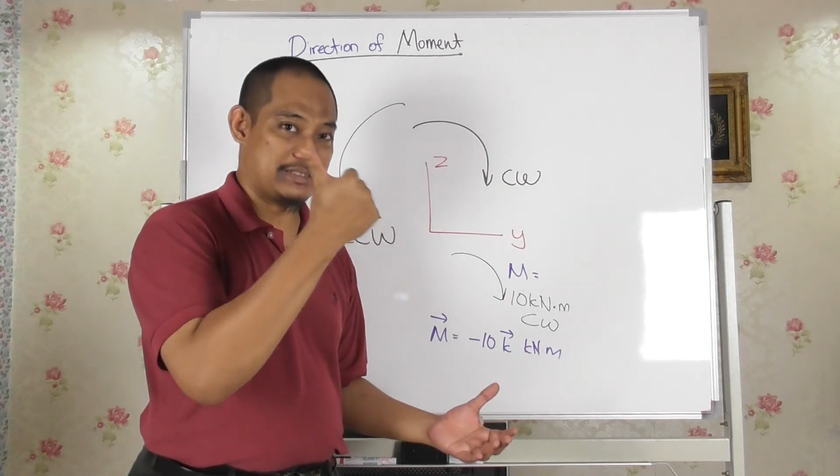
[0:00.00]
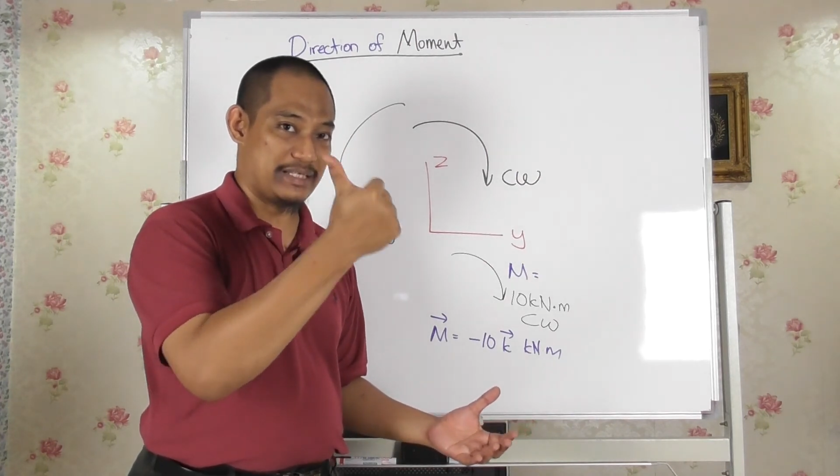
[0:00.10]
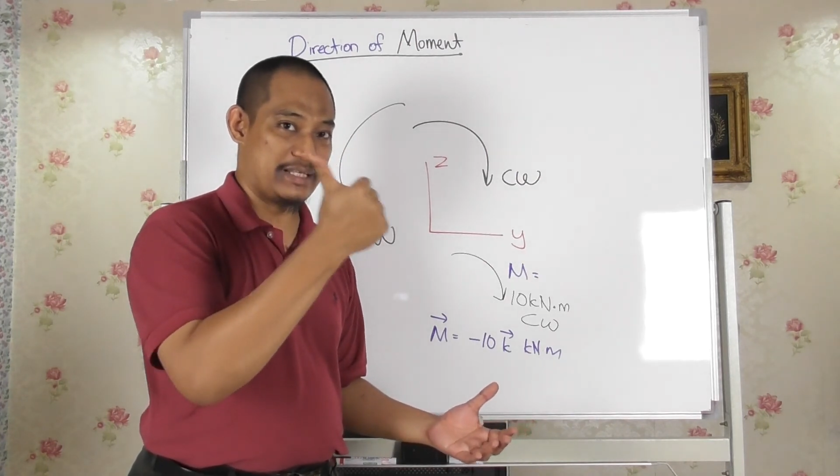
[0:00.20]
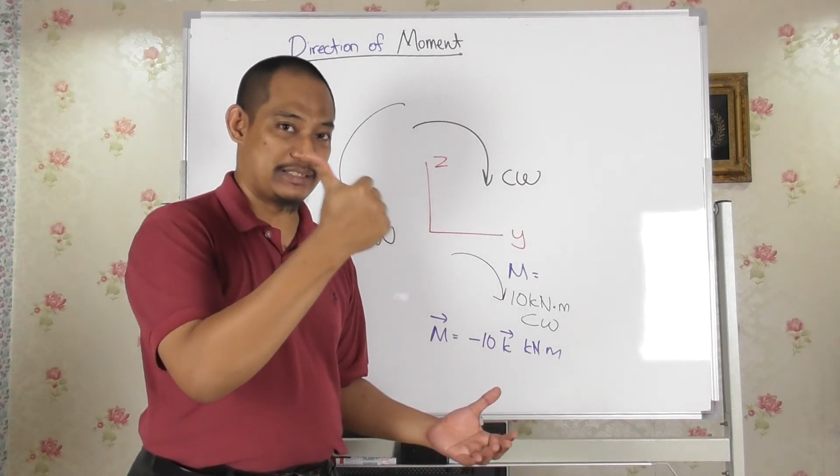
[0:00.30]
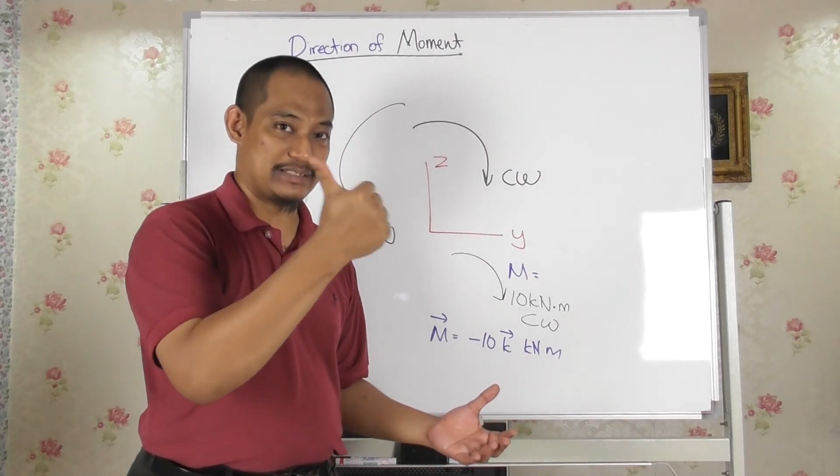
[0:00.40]

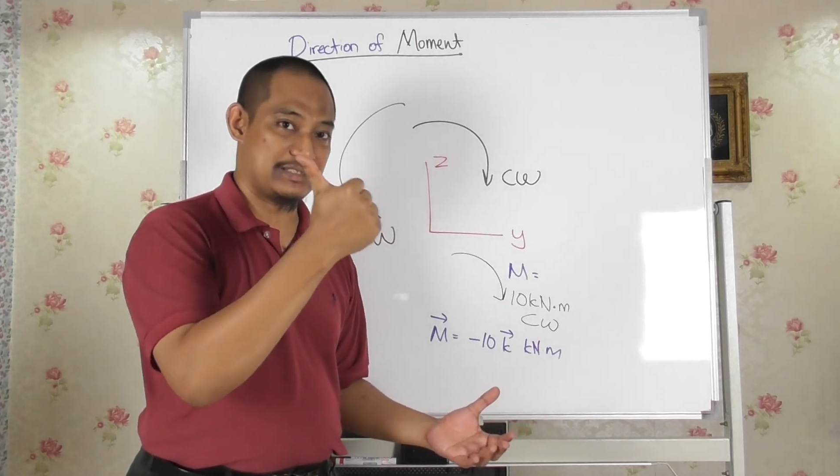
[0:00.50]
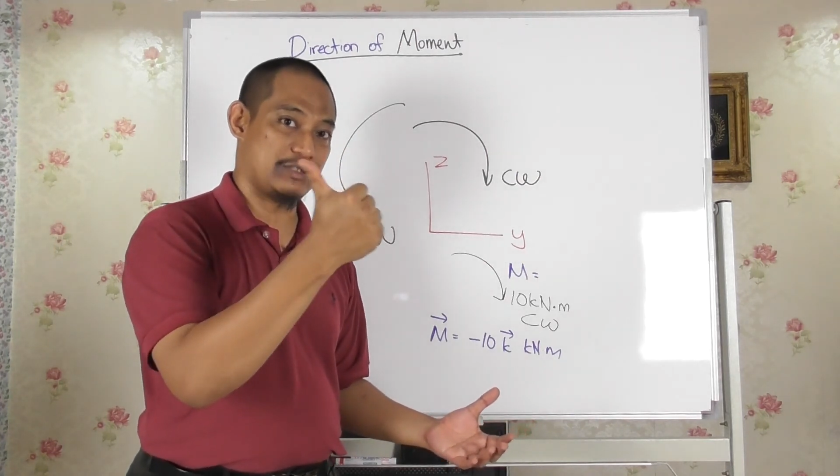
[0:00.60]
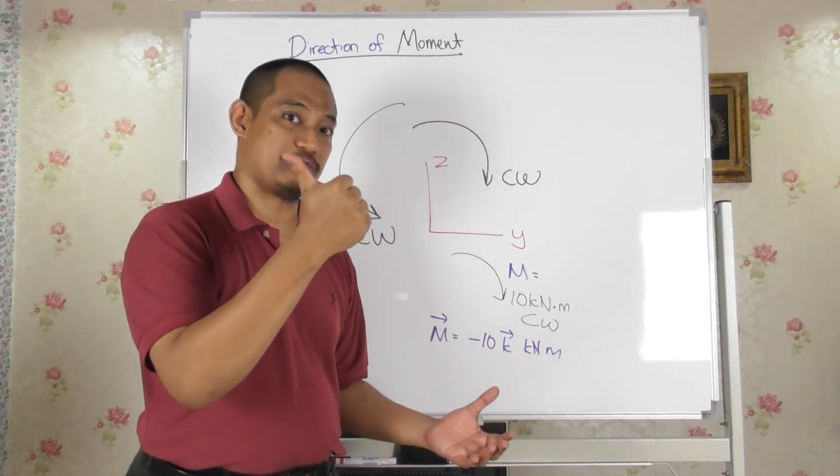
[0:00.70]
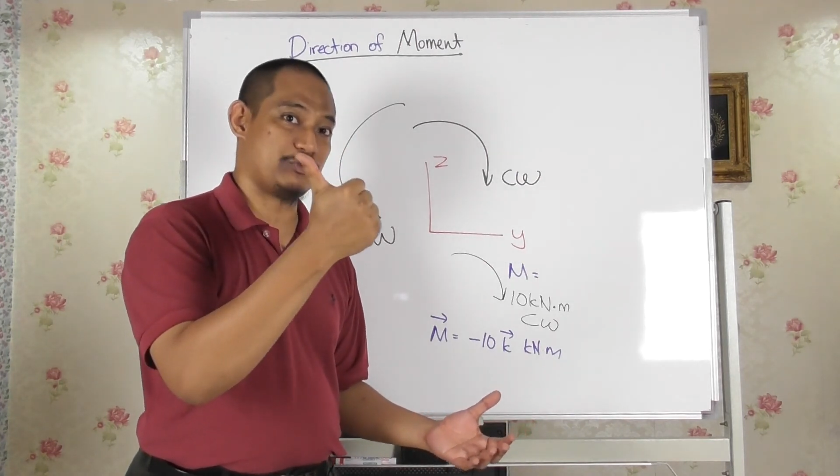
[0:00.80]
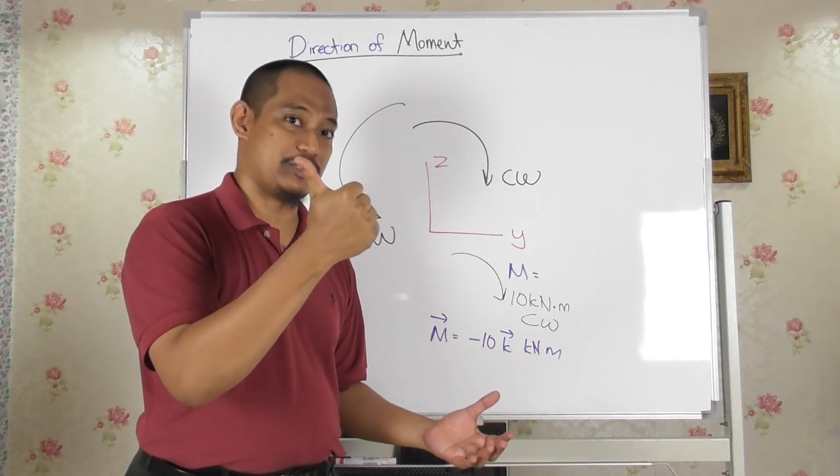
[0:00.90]
that axis
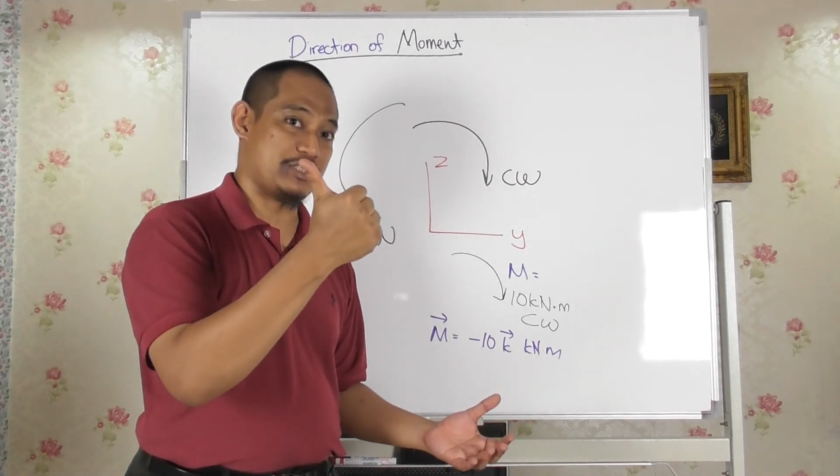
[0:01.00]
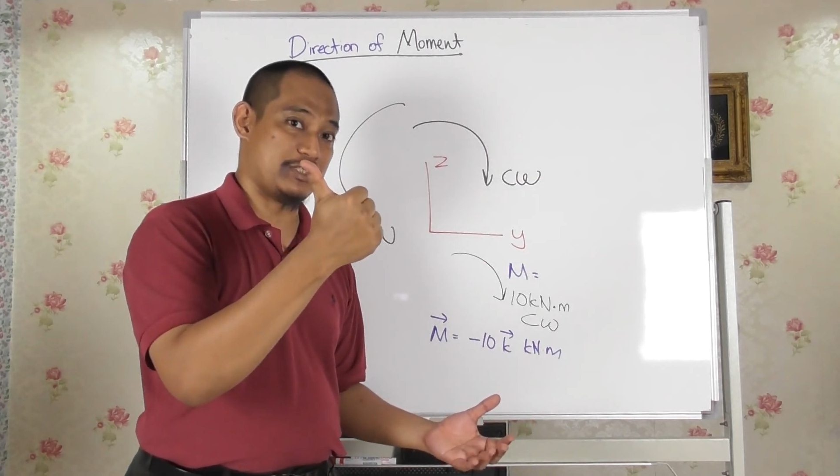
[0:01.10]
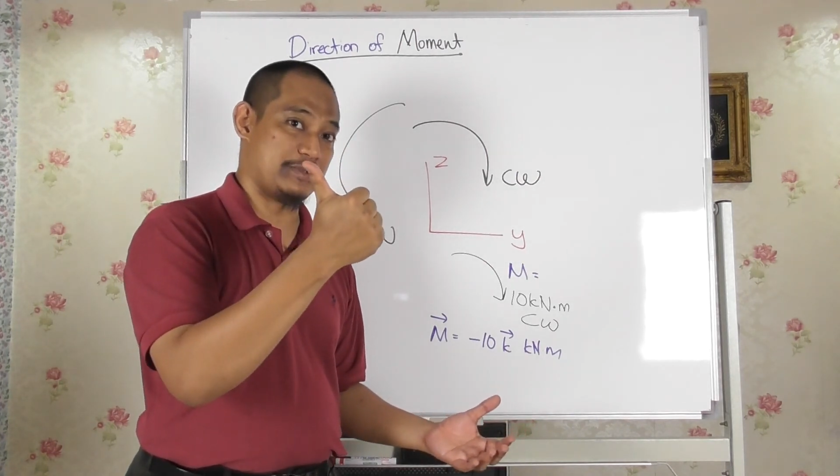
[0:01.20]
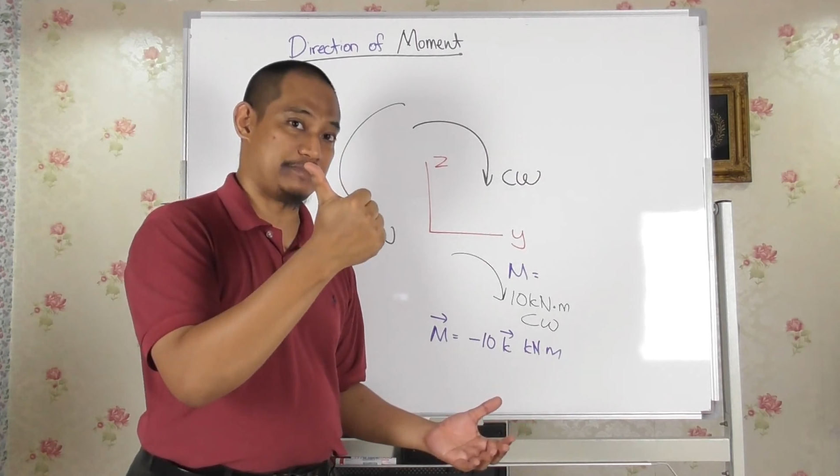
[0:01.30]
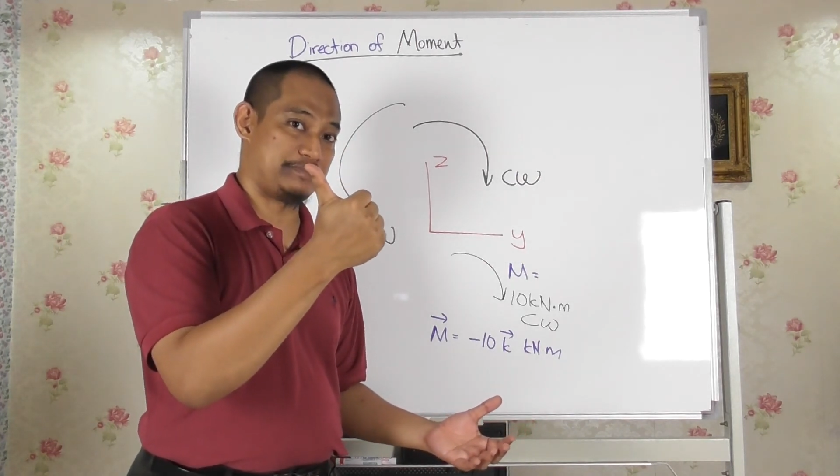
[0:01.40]
of rotation,